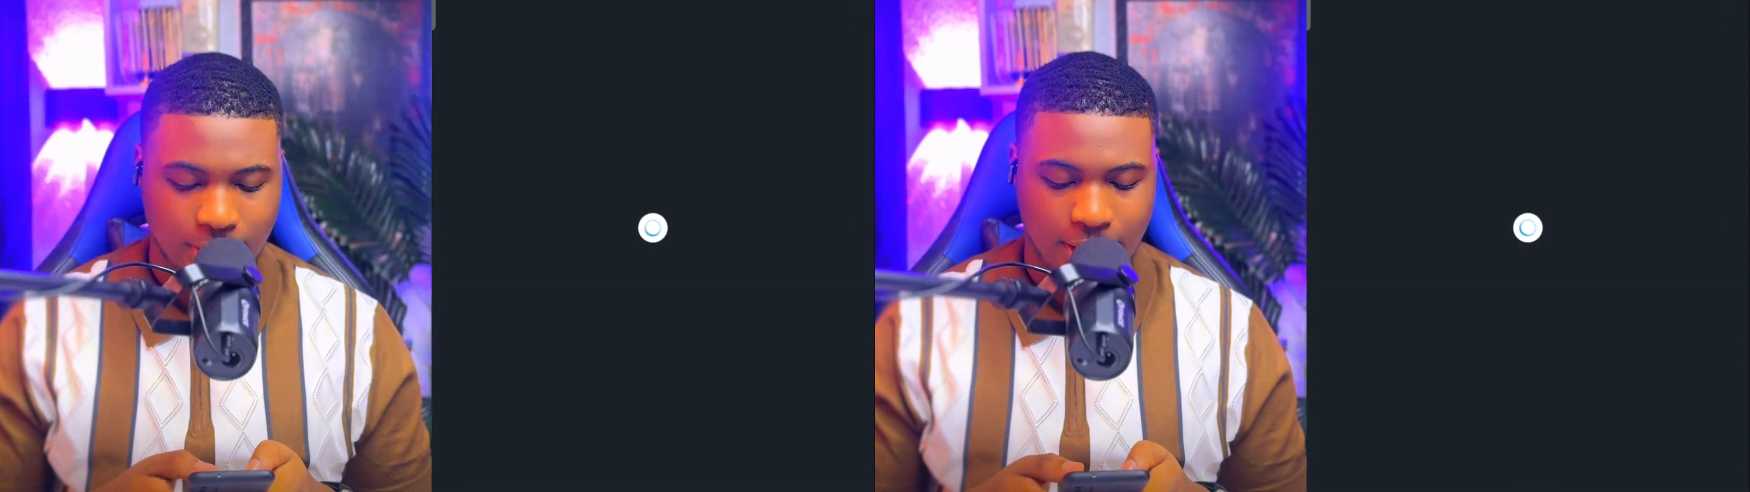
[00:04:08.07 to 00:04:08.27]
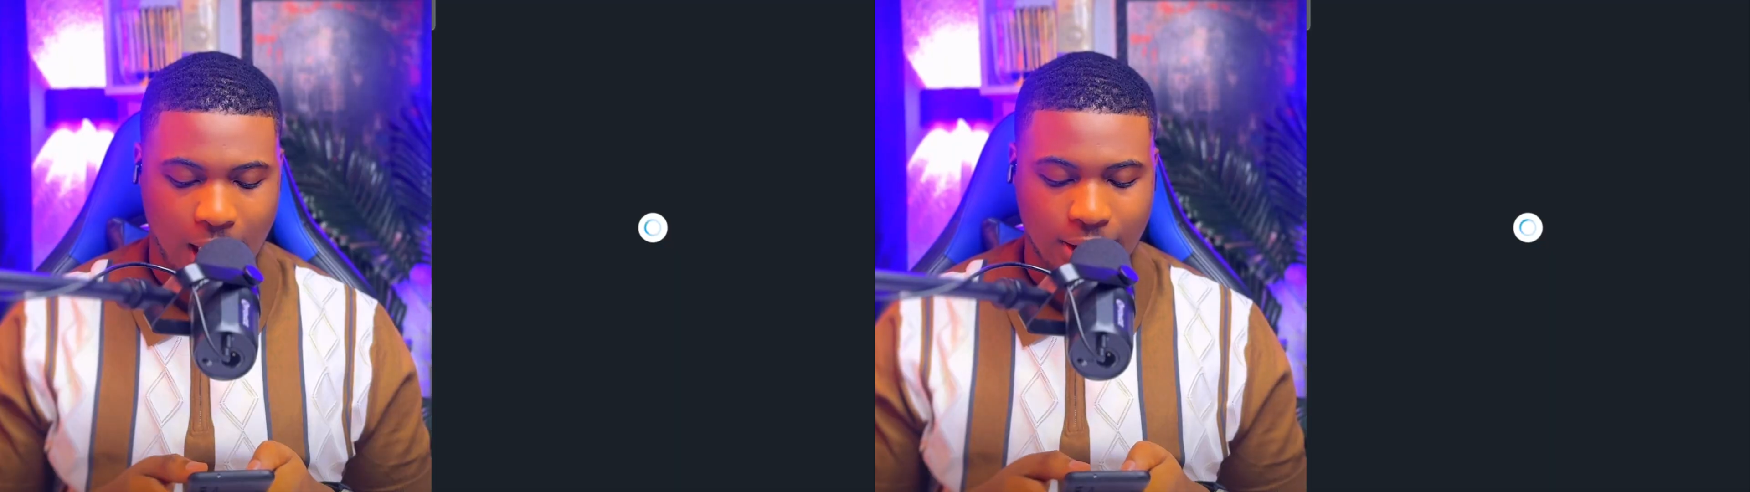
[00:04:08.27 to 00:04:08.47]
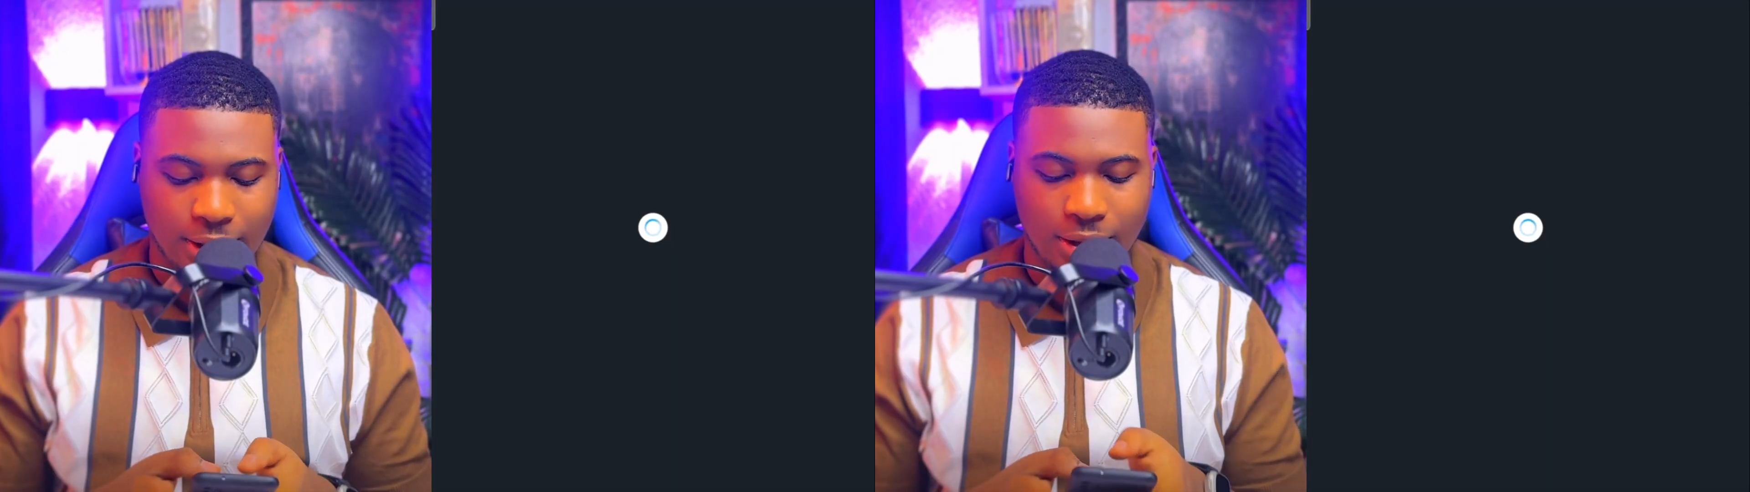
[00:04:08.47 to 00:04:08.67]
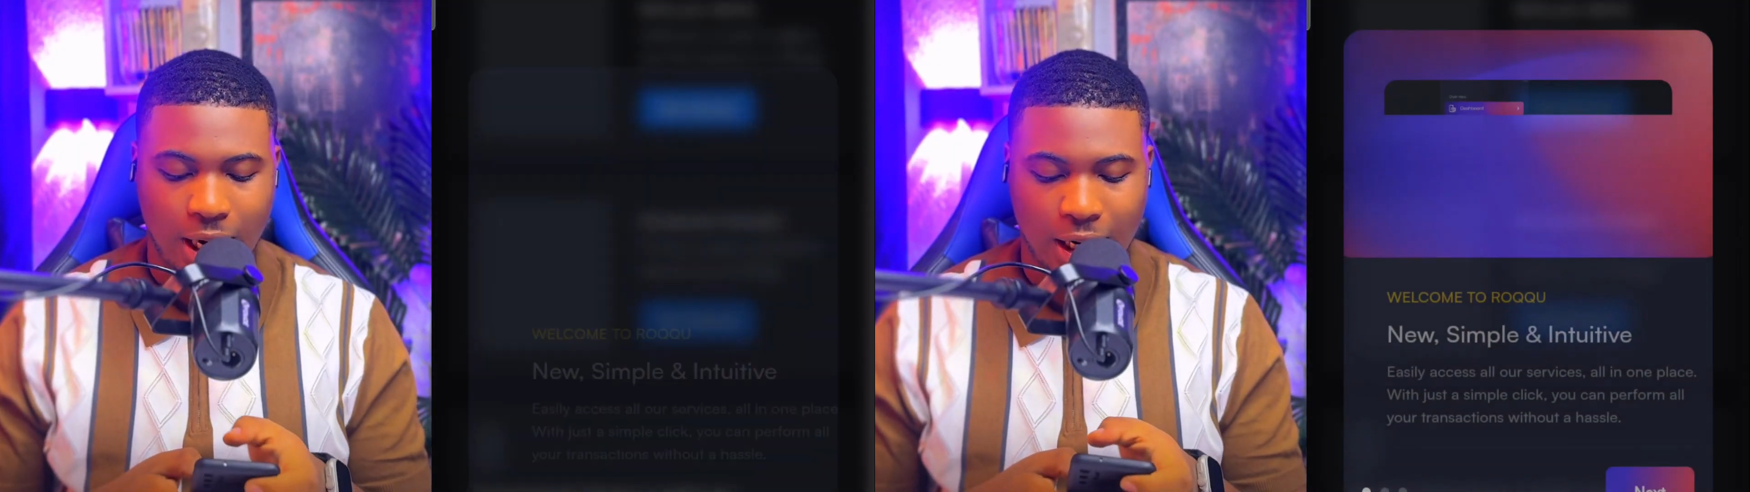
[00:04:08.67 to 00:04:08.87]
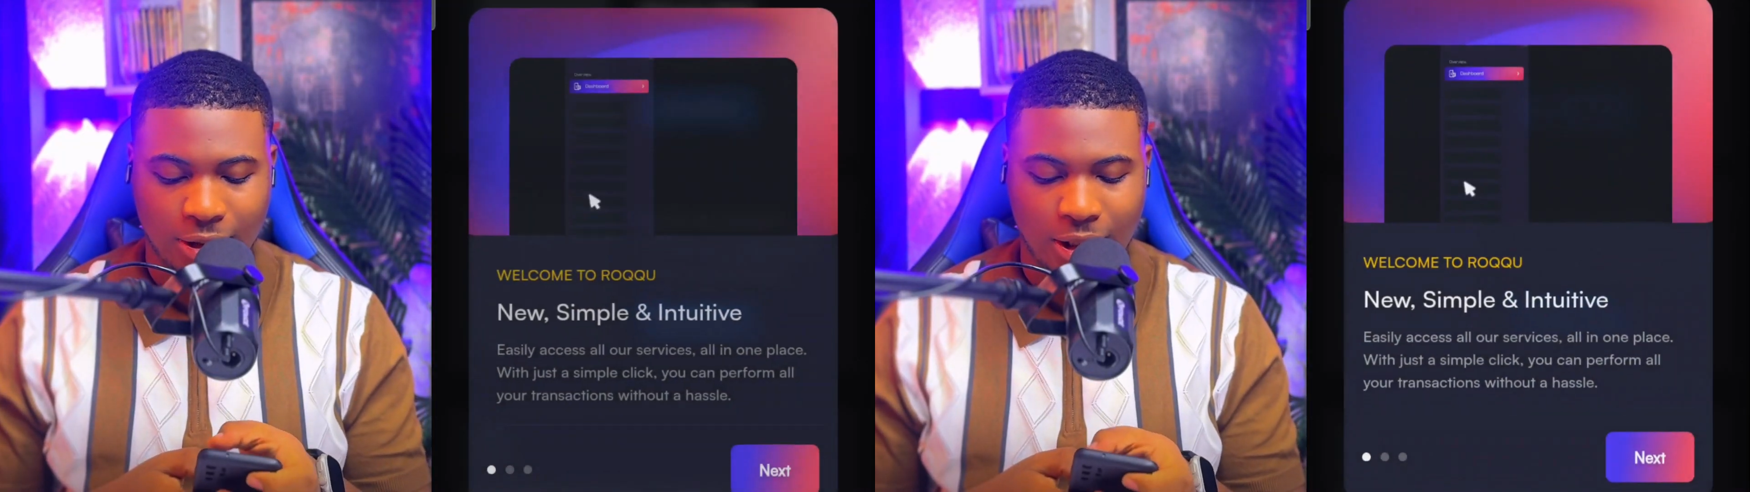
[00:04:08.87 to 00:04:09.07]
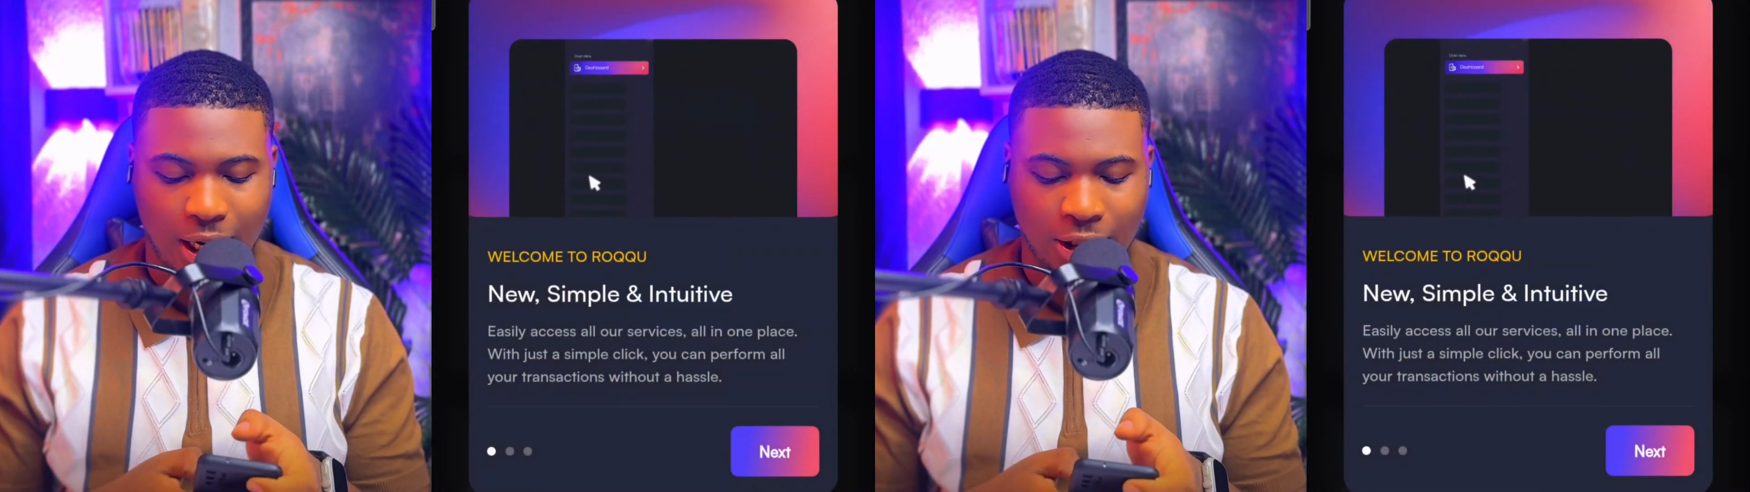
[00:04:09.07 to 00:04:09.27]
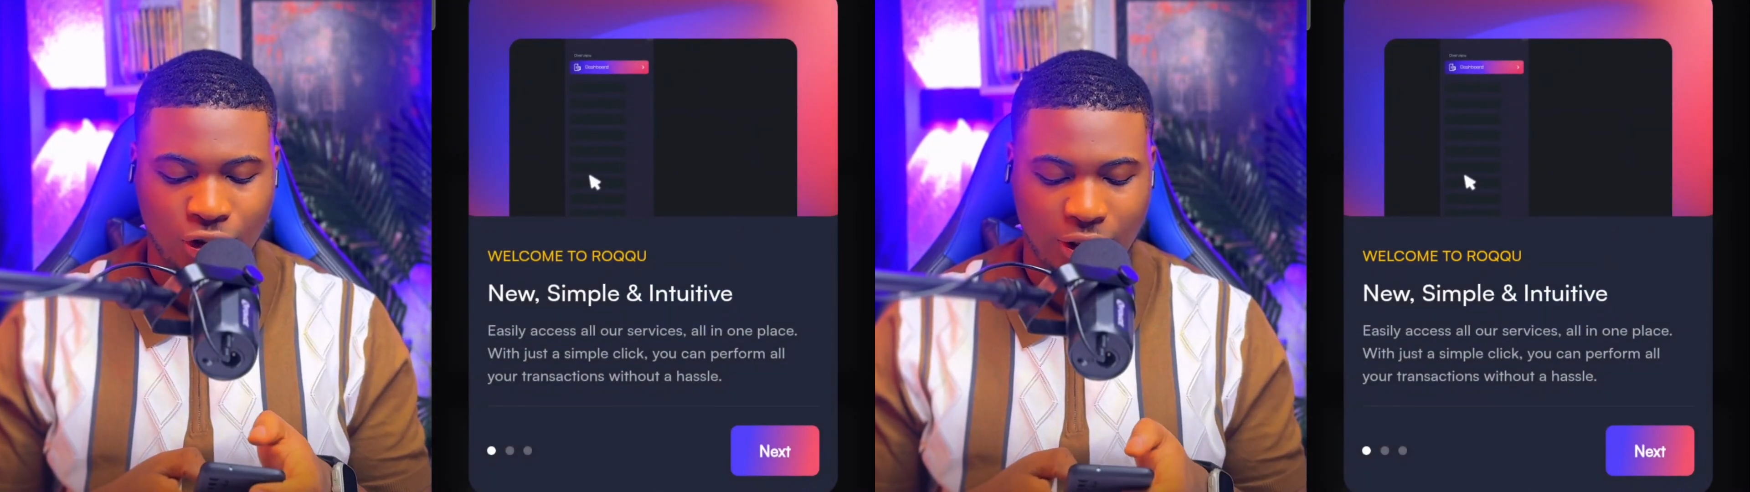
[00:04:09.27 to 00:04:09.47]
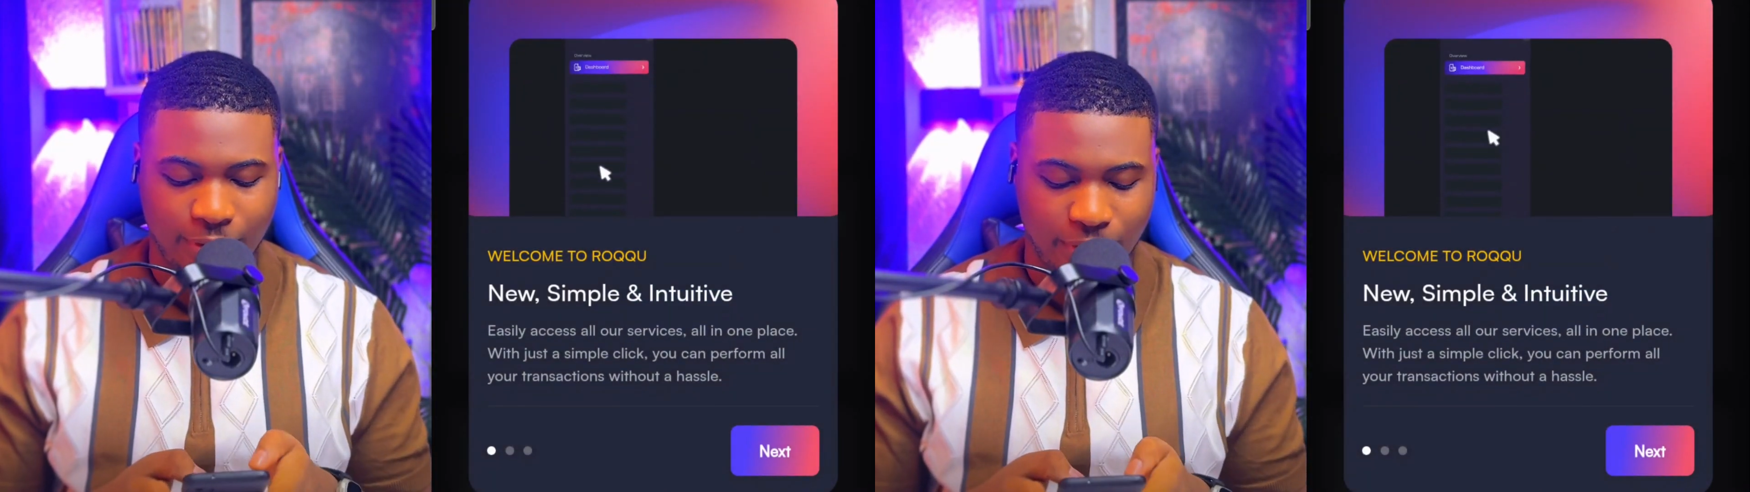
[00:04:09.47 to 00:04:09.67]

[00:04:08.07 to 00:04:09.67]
That has actually